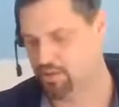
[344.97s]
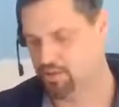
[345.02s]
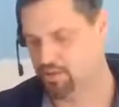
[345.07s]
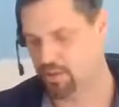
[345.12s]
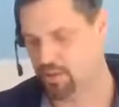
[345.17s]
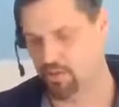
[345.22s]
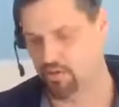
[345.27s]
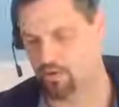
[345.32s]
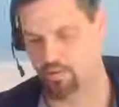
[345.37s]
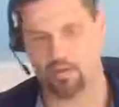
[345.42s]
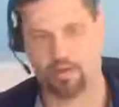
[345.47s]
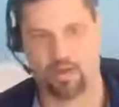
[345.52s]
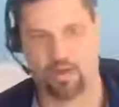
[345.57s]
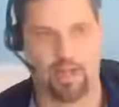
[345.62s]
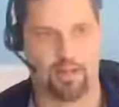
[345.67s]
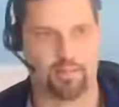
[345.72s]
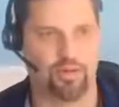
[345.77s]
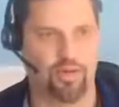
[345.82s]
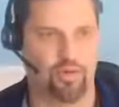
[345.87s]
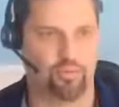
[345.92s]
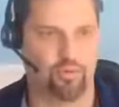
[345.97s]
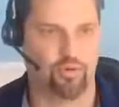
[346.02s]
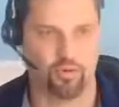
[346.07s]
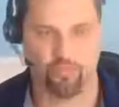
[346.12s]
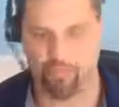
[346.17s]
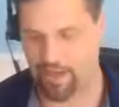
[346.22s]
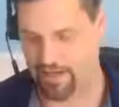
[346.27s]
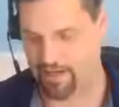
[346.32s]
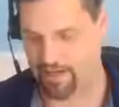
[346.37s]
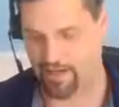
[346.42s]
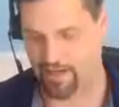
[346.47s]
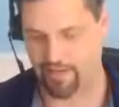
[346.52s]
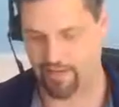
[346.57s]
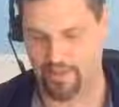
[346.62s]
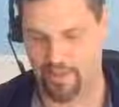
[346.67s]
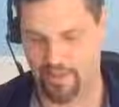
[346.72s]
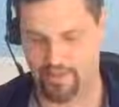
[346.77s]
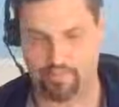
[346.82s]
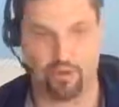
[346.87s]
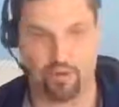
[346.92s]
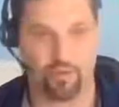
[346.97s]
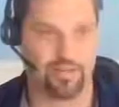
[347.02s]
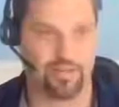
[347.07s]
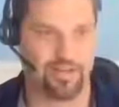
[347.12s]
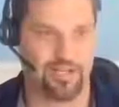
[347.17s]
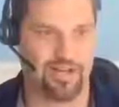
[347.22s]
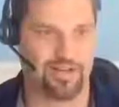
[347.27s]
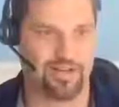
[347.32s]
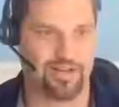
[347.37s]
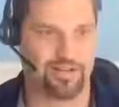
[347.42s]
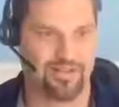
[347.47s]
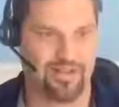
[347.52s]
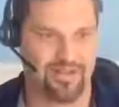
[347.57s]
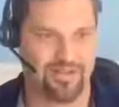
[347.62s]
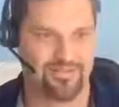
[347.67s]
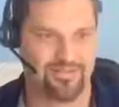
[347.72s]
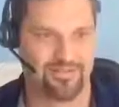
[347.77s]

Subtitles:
So I'm going to pull back out of that moment here